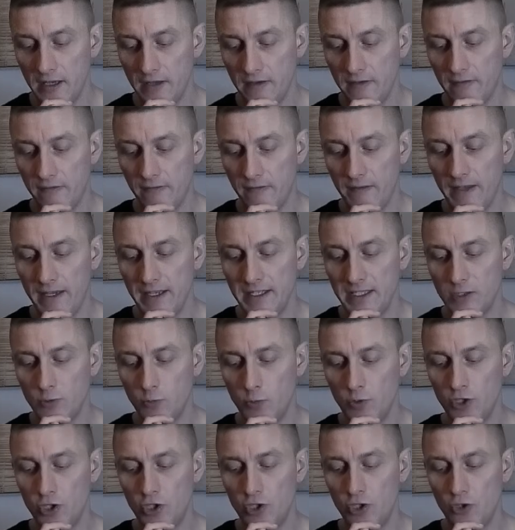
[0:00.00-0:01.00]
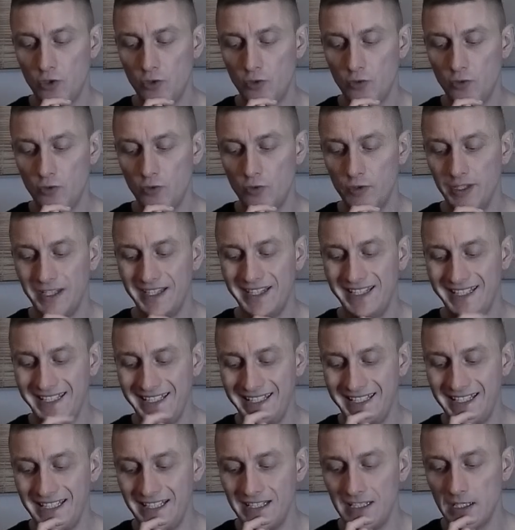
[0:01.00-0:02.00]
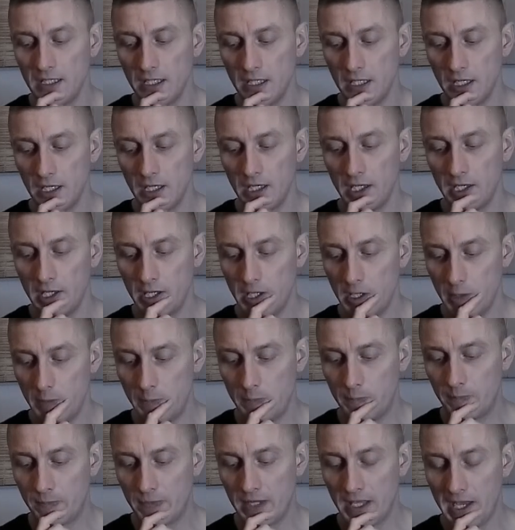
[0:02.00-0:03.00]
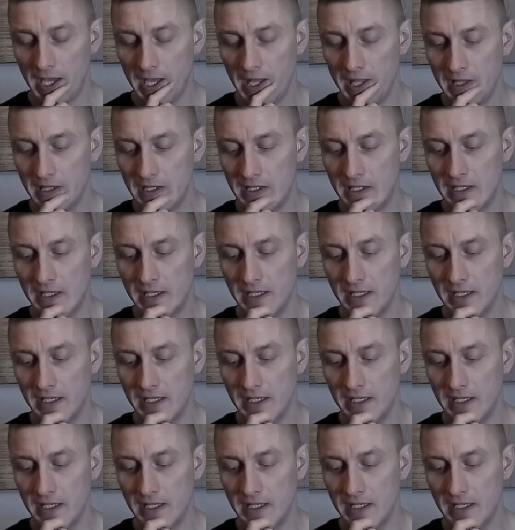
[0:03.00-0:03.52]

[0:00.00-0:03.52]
things which you need, and